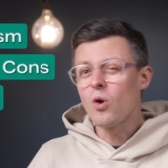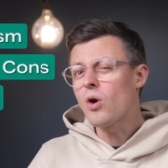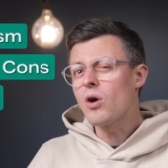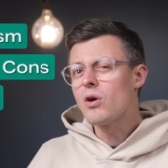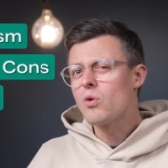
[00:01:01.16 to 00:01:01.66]

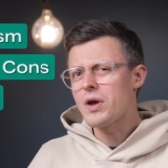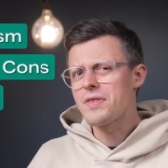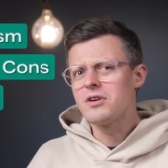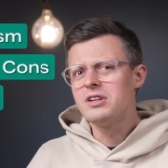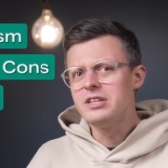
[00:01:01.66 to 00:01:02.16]
or
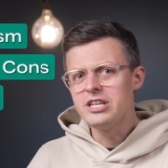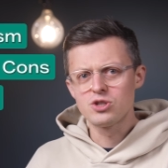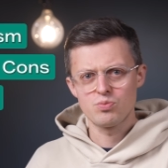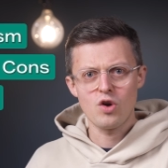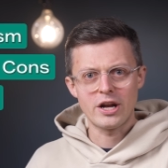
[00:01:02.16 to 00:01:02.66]
whether a
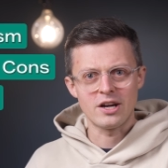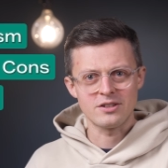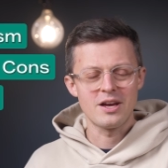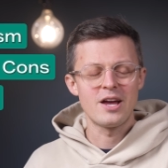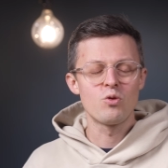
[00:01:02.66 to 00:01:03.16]
niche
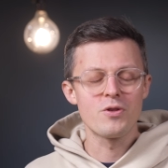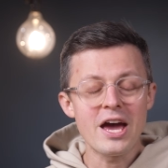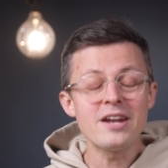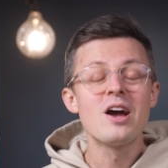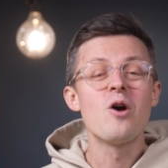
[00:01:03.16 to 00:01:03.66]
product. And with
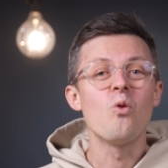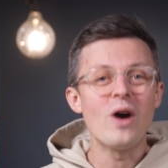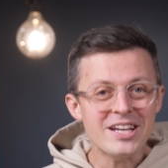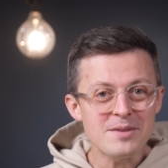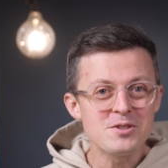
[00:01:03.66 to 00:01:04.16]
that,
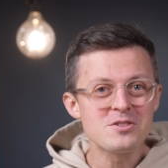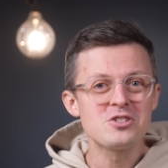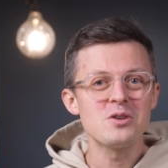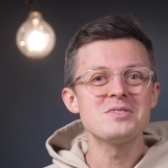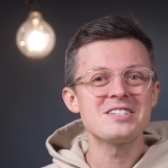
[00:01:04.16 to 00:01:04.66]
welcome to the
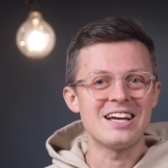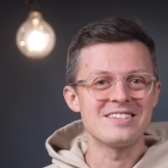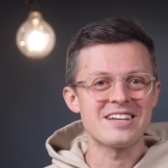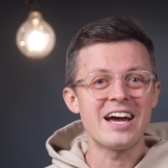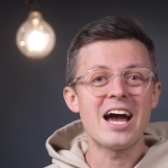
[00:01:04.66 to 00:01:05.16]
German
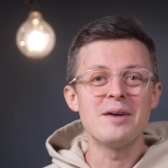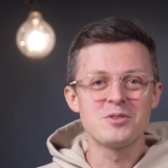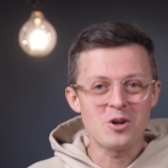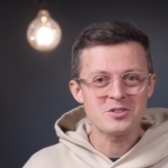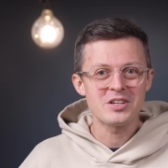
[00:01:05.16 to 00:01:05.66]
Science Guy, I'm
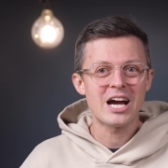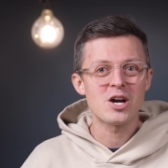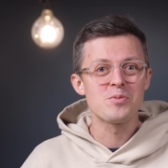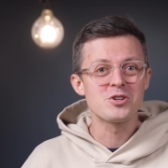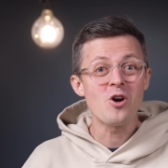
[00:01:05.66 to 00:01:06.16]
Dr.
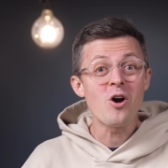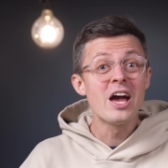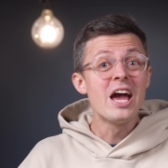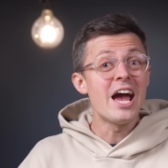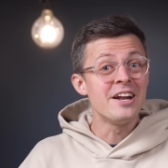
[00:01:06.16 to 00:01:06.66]
Jacob Beautemps
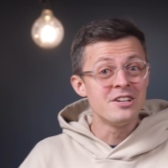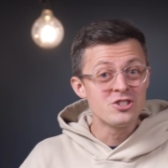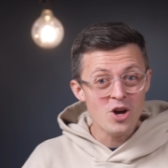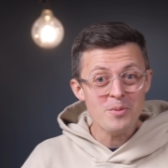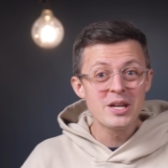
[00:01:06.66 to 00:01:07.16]
and in
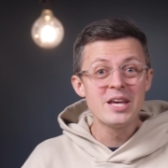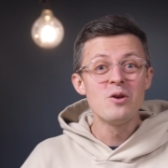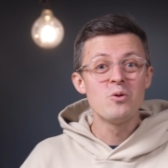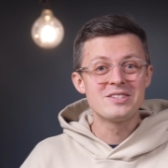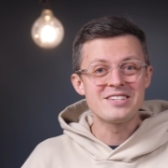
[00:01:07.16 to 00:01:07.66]
Germany
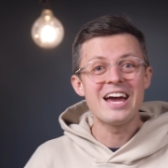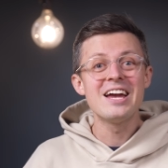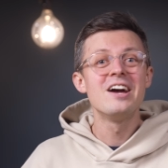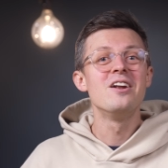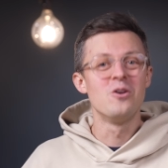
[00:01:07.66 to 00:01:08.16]
we
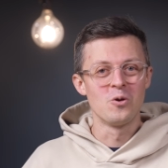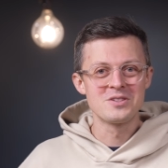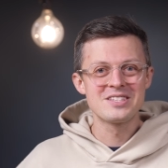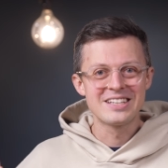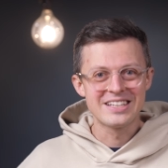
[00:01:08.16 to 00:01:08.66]
say los